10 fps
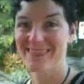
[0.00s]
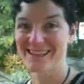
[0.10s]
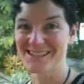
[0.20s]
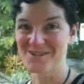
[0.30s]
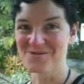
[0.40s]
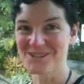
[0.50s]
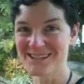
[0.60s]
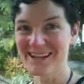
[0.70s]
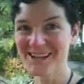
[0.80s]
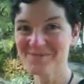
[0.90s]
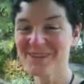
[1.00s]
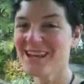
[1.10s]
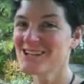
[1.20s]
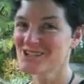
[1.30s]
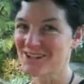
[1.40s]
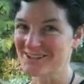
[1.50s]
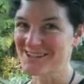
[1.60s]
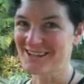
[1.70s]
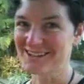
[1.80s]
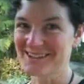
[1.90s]
That's it for today. Sean
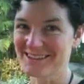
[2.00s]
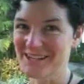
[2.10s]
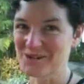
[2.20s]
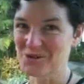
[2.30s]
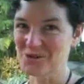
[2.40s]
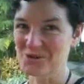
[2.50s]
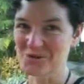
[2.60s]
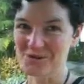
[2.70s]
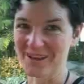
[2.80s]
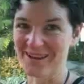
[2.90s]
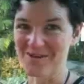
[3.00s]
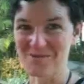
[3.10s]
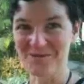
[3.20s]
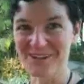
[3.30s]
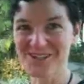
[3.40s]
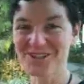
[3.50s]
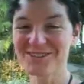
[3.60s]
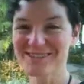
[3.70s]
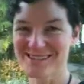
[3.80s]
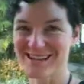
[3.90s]
Tuttle at The Natural
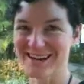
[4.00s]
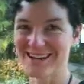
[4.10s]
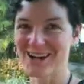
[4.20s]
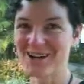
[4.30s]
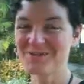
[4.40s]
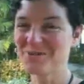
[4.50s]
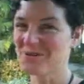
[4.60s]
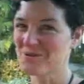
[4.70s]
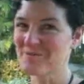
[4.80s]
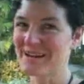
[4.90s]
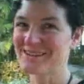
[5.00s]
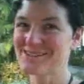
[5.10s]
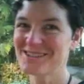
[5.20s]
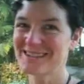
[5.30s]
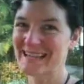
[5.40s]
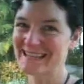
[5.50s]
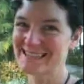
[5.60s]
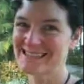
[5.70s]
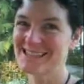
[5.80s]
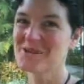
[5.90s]
Professional signing off with a reminder to let
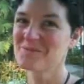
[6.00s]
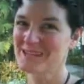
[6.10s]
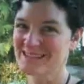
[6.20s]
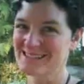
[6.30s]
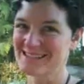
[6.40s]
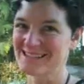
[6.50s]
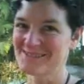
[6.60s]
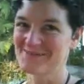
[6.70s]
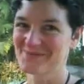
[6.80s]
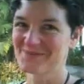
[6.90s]
it be easy.